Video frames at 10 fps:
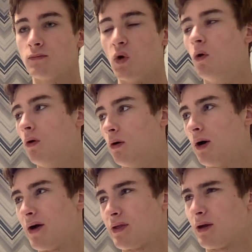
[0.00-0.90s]
or
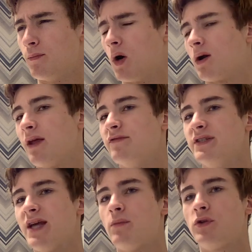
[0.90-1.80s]
I think Mark 11
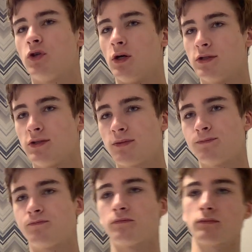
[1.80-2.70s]
depth charges.
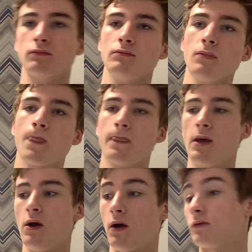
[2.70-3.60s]

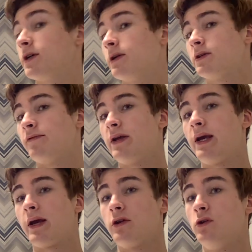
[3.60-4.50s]
Alternatively,
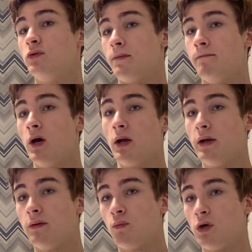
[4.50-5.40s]
it can use a
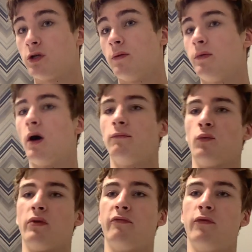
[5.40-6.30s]
Merlin, which can be armed
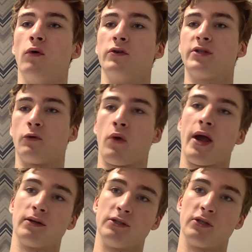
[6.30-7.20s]
with 4 Stingray
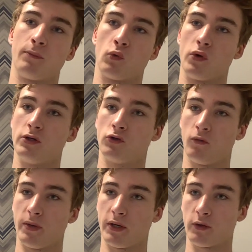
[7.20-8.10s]
anti-submarine
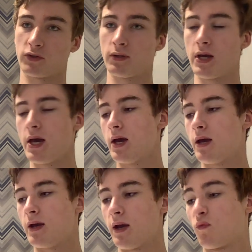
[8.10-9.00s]
torpedoes.
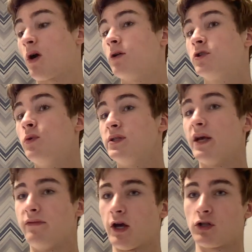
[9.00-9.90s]
In regard to its
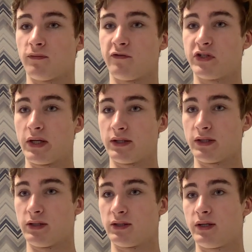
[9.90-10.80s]
aviation
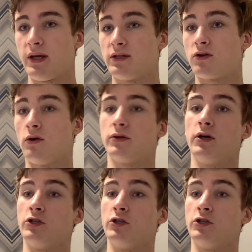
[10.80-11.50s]
facilities, it's got a